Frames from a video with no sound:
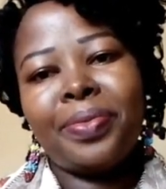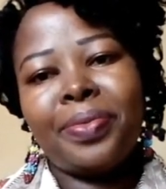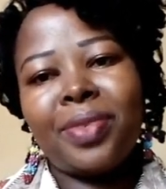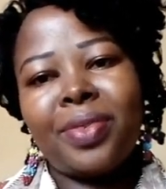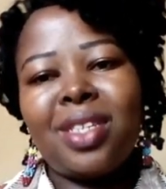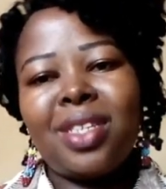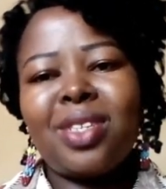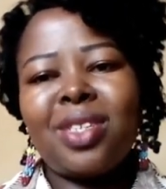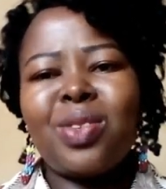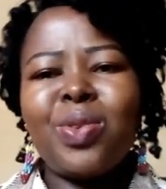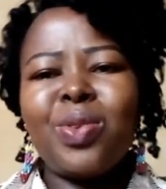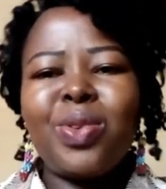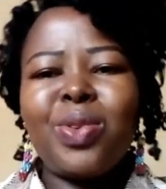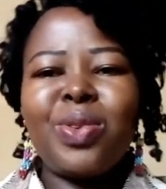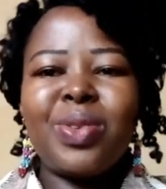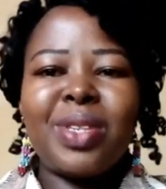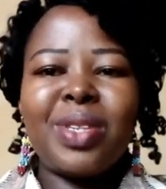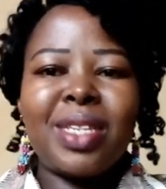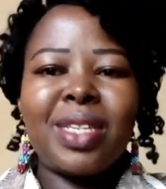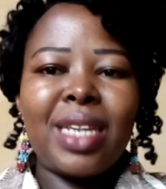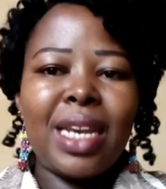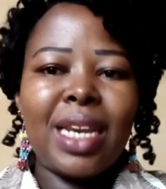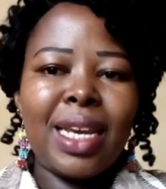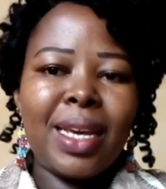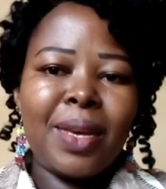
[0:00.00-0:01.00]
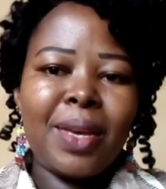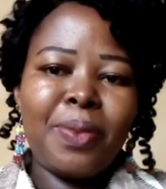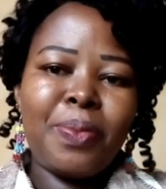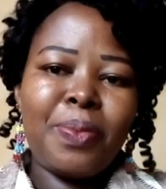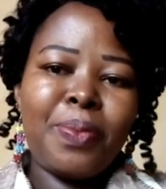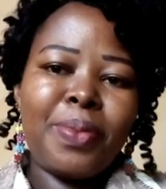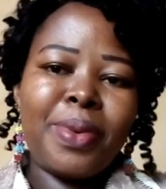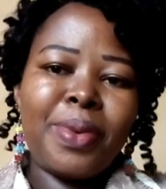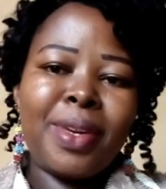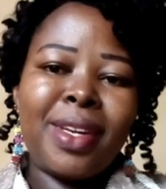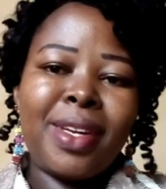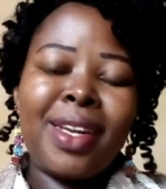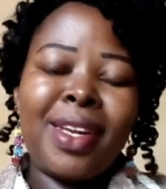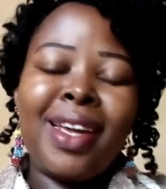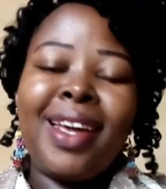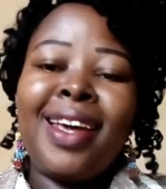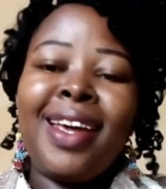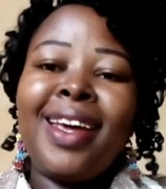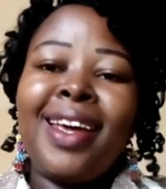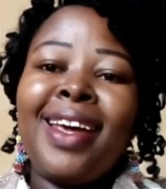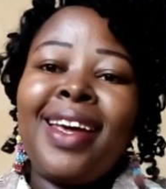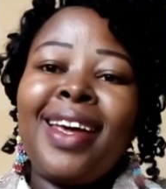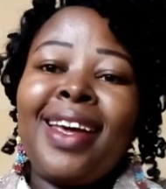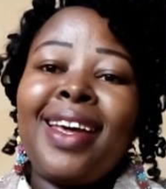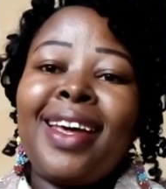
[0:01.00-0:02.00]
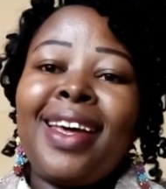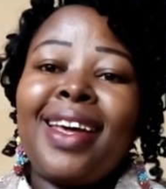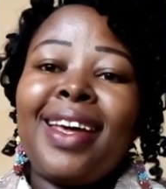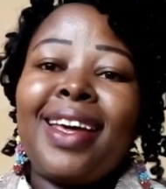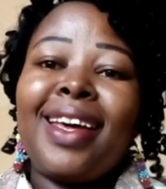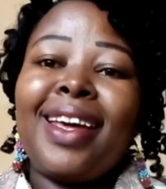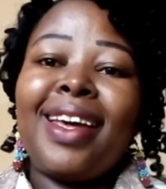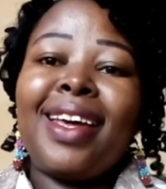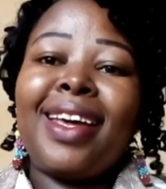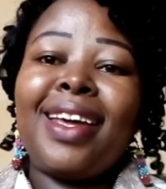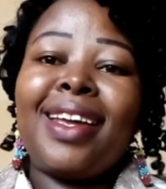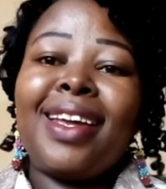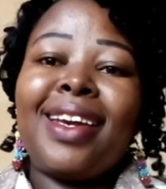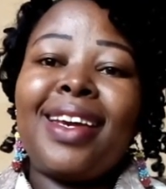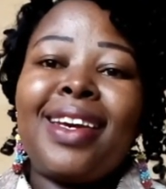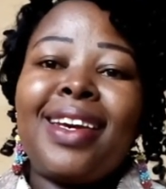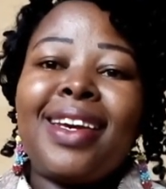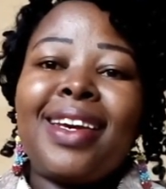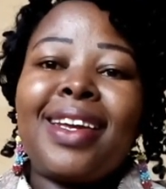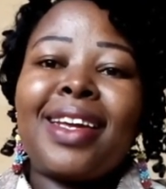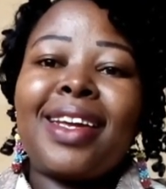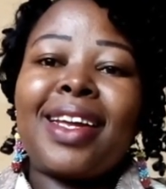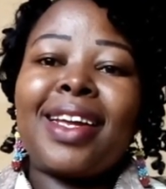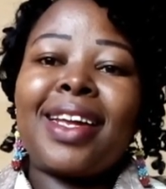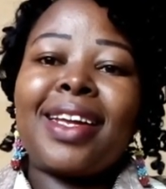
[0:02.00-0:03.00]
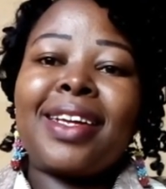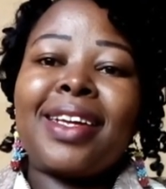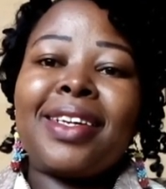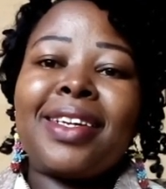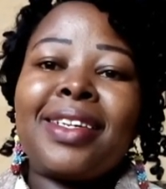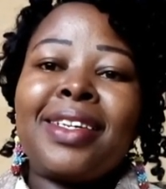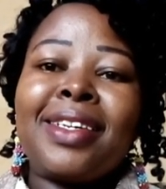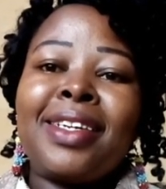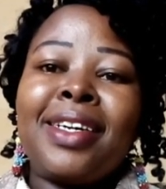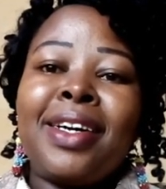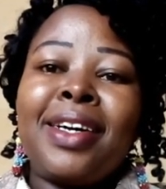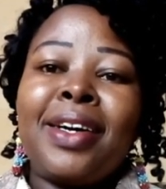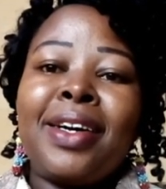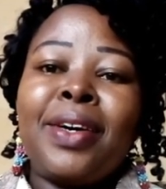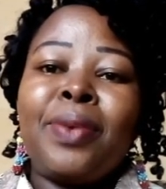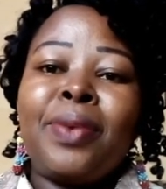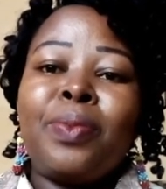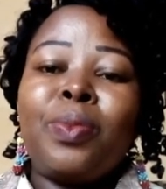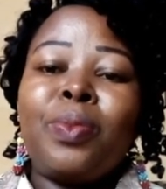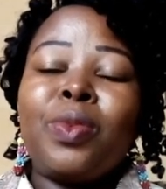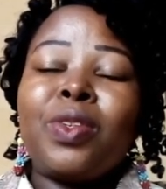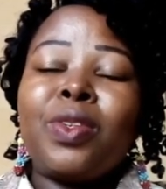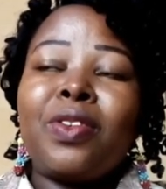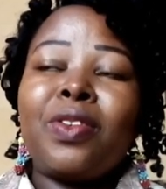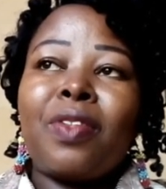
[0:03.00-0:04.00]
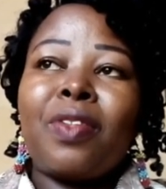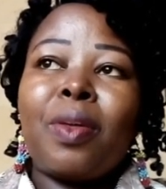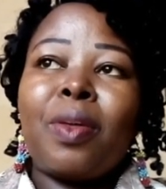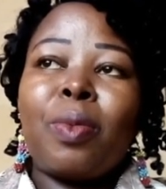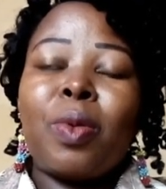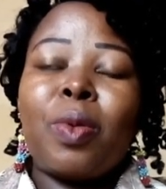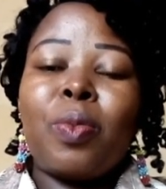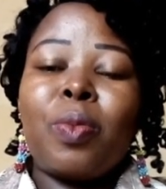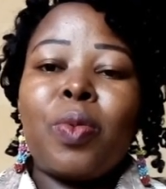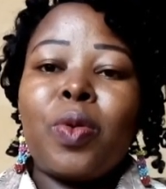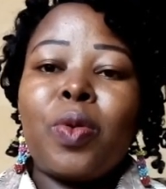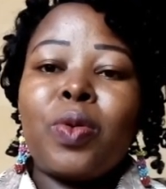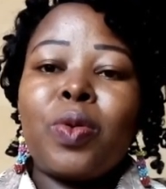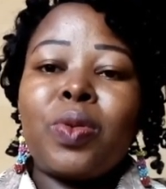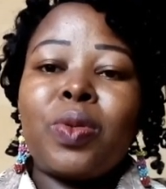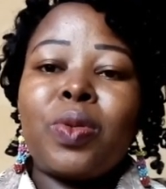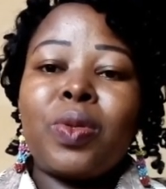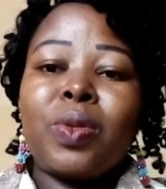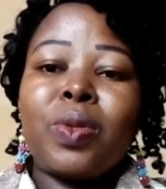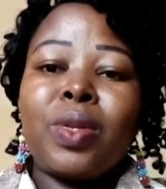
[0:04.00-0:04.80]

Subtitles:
It's good to sleep, and most of the people